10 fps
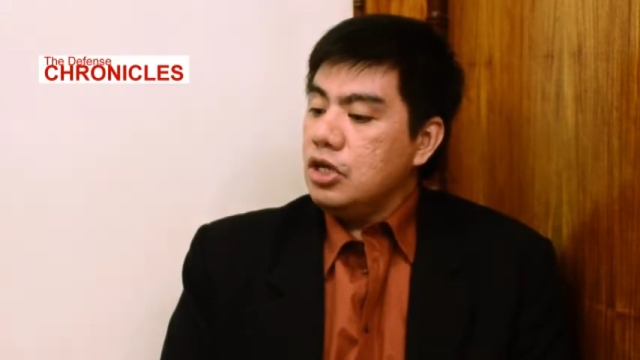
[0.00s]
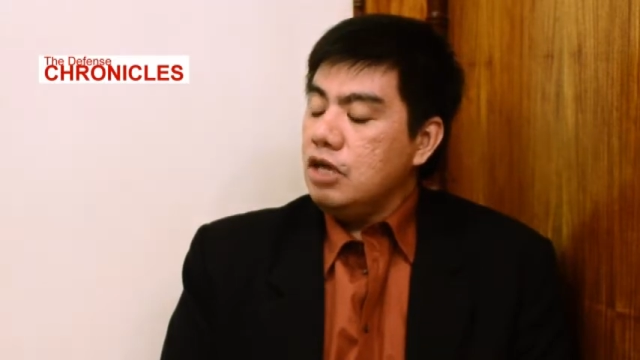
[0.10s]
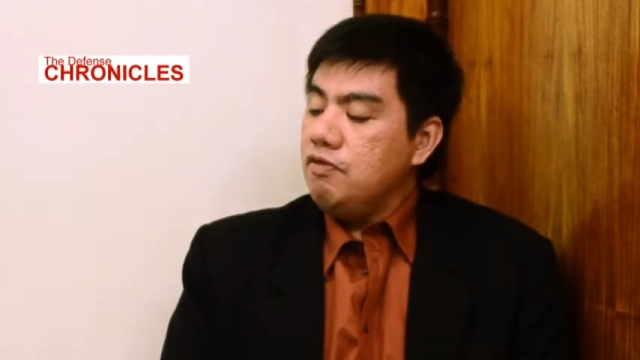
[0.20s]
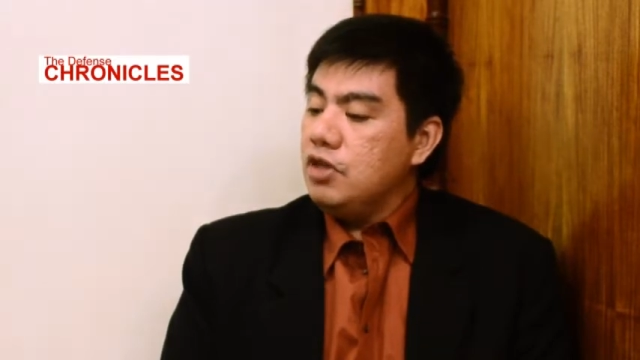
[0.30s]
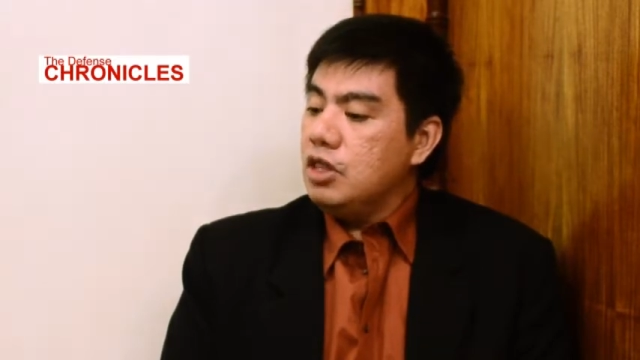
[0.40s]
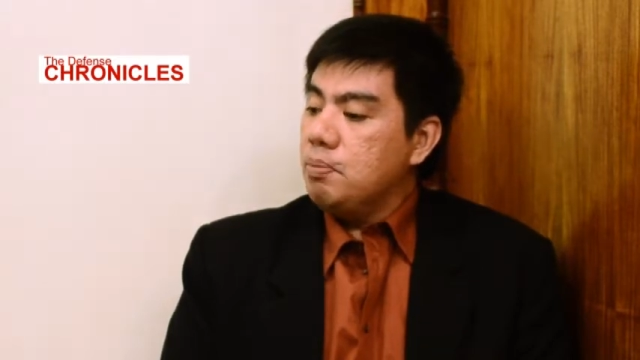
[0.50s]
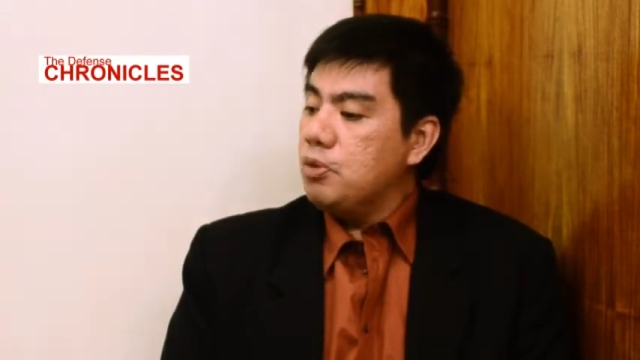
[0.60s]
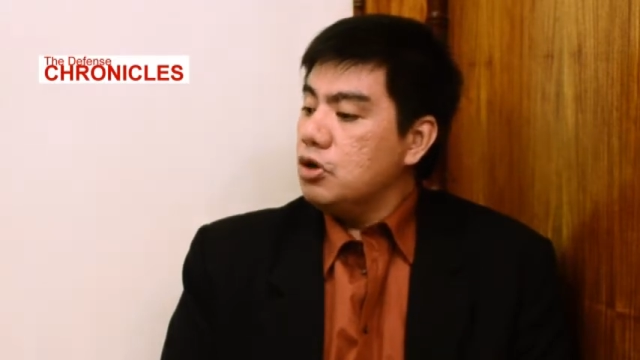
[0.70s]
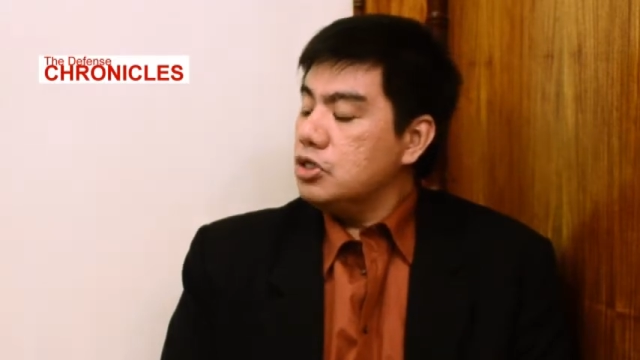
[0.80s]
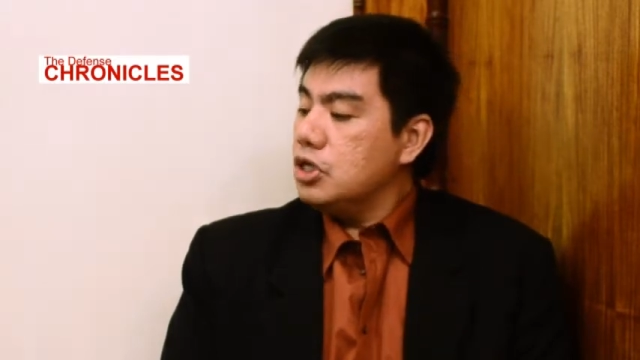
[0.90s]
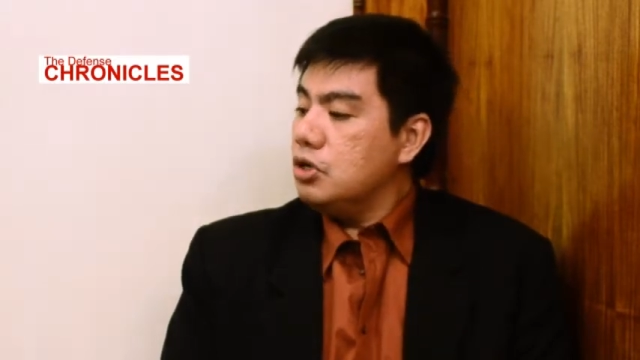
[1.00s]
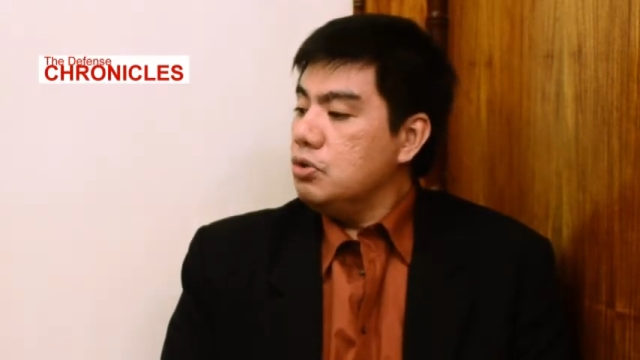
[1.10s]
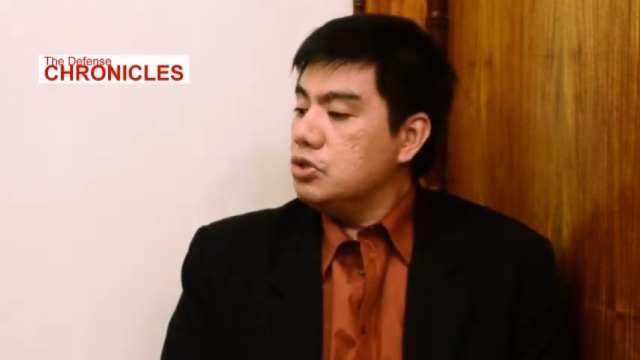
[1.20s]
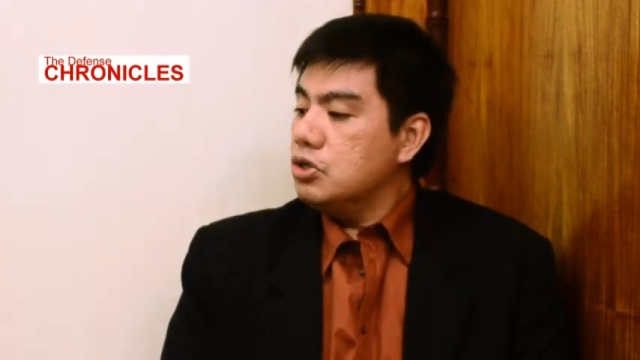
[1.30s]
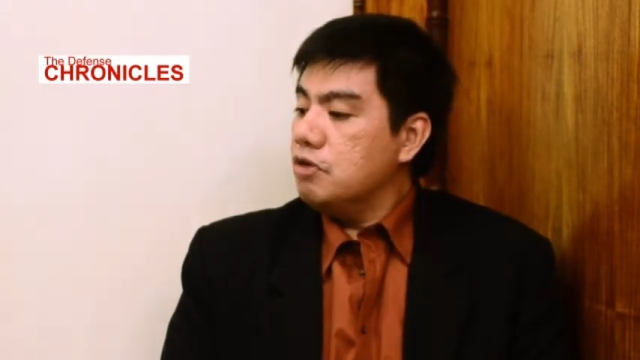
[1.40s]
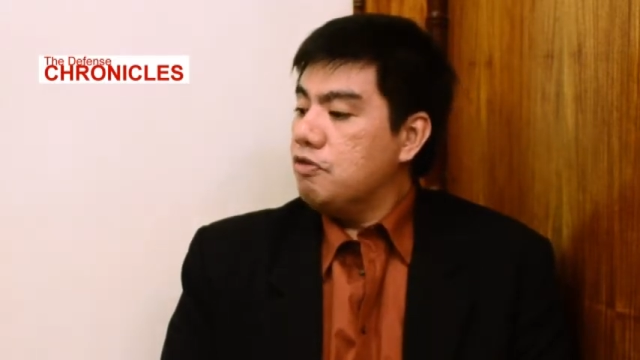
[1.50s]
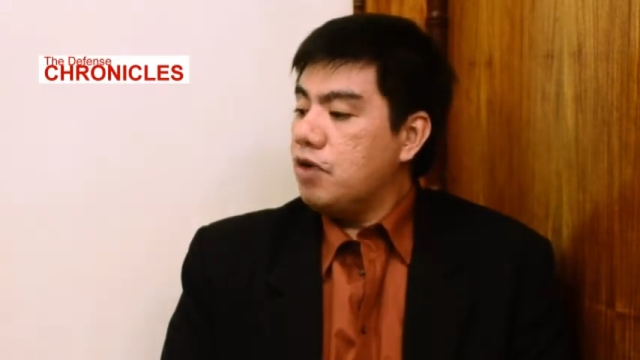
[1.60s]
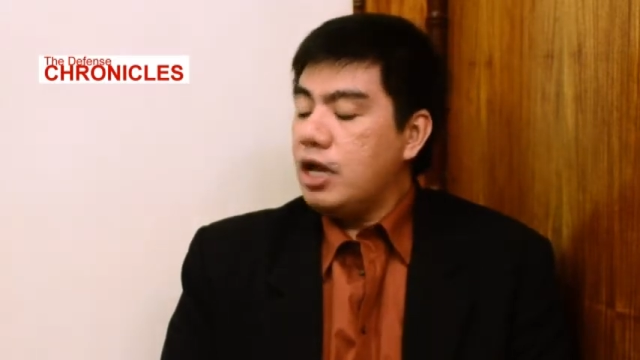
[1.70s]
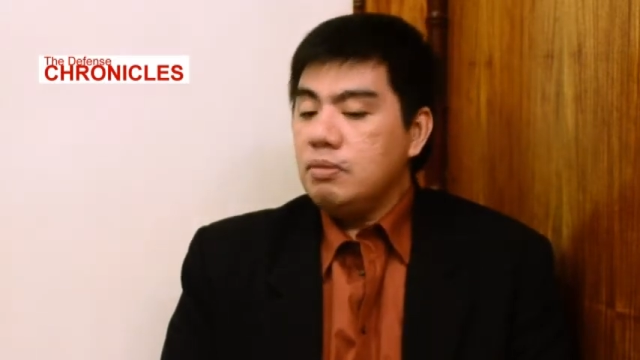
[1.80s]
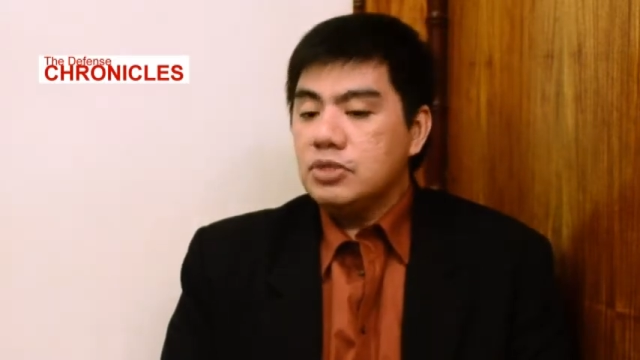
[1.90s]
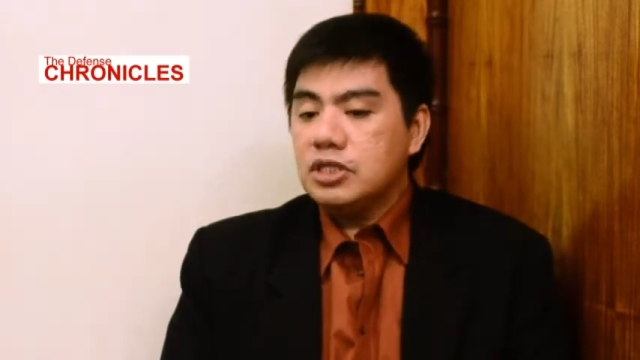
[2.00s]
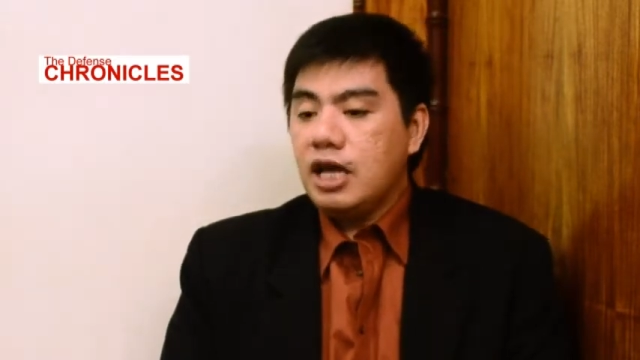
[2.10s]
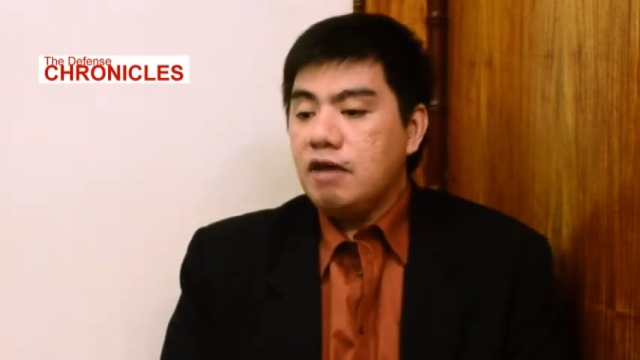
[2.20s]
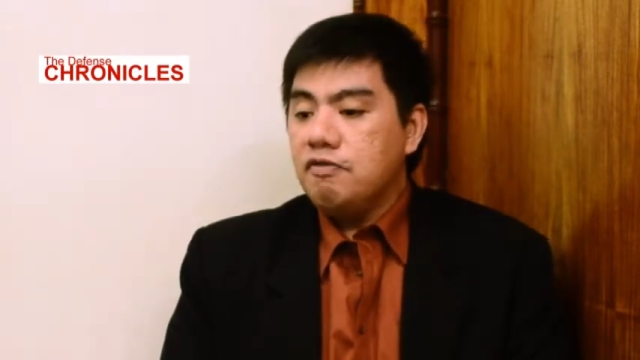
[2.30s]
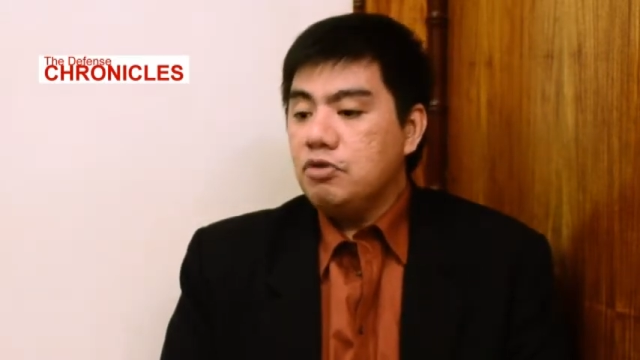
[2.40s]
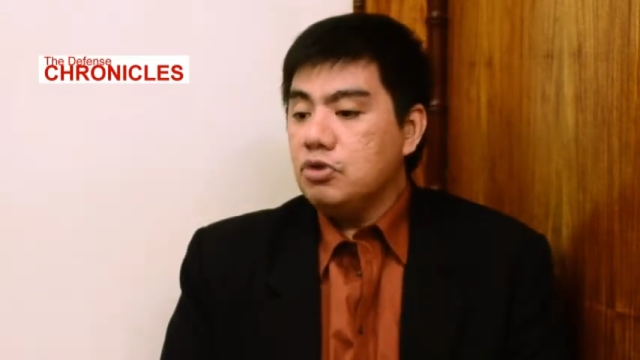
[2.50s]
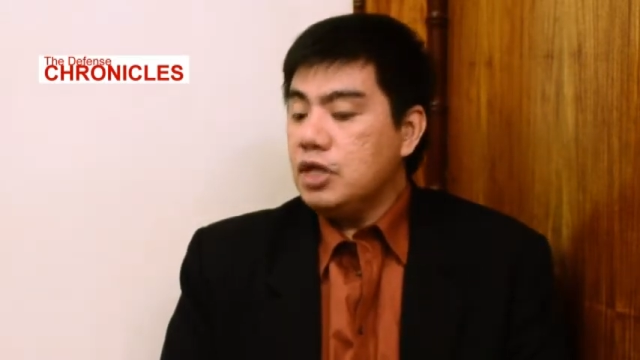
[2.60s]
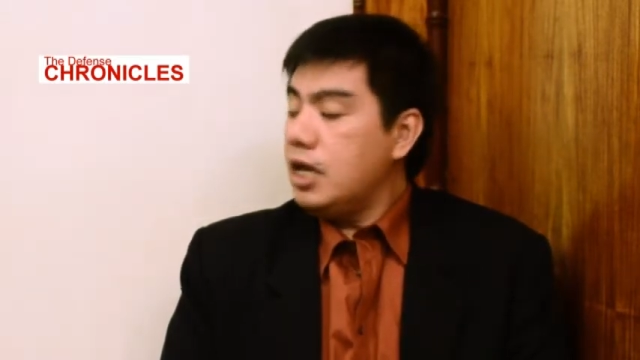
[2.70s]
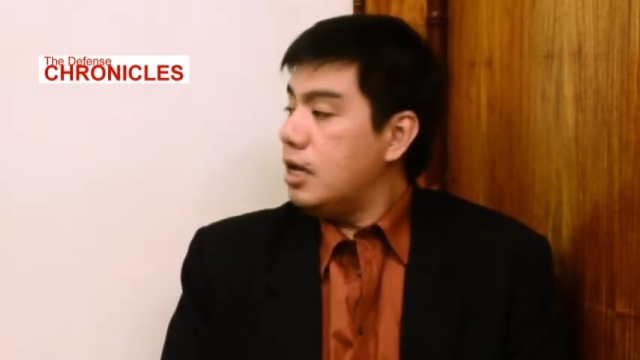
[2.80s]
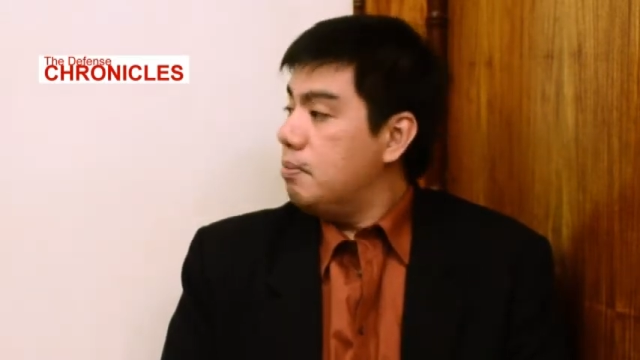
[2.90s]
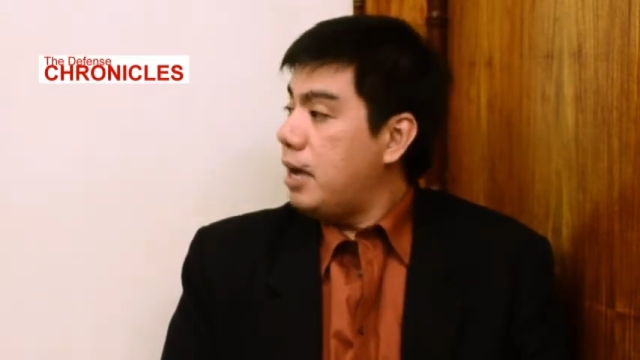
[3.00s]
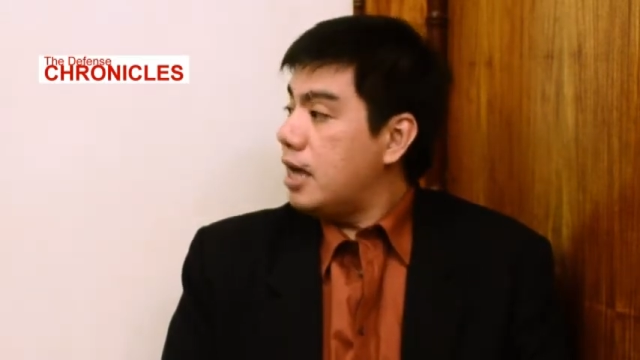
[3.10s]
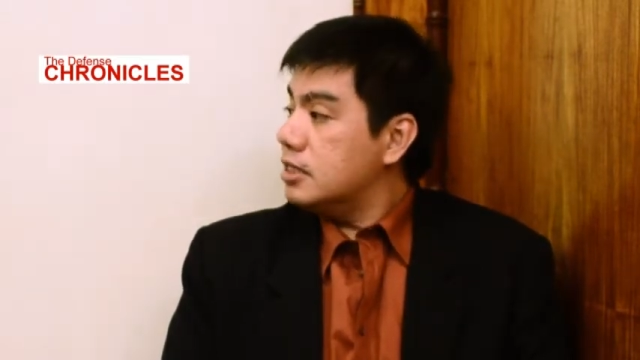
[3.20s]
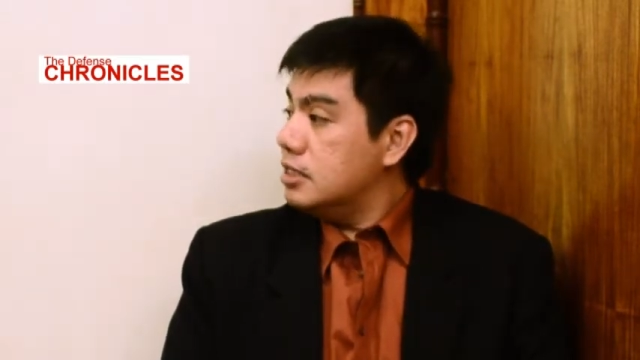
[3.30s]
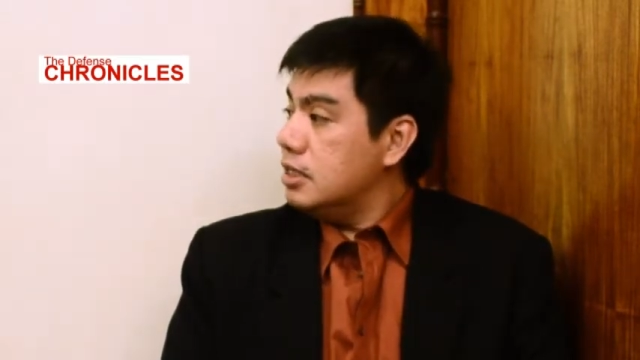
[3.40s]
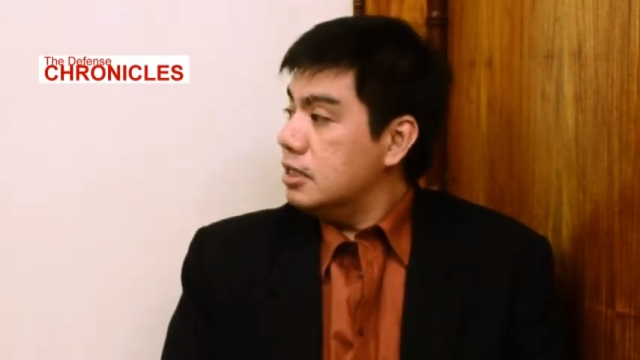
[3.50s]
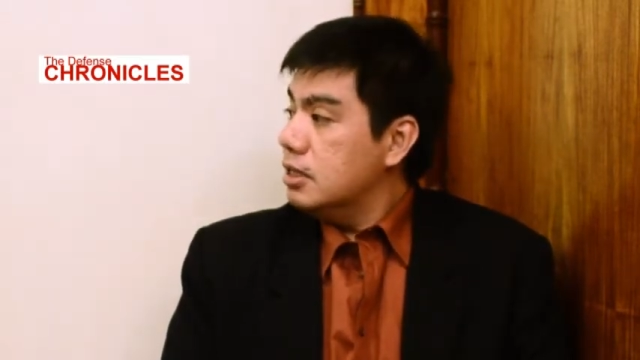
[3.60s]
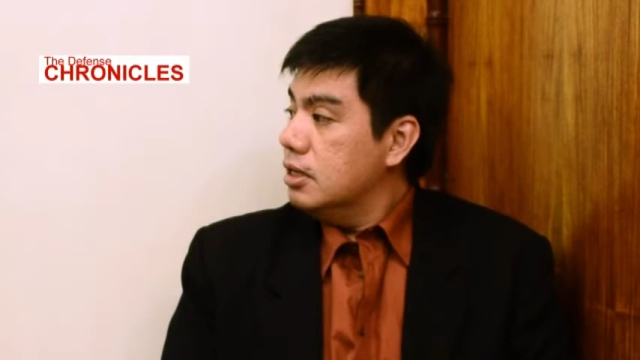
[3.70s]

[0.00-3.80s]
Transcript: even the prosecution of crimes, have to take a back seat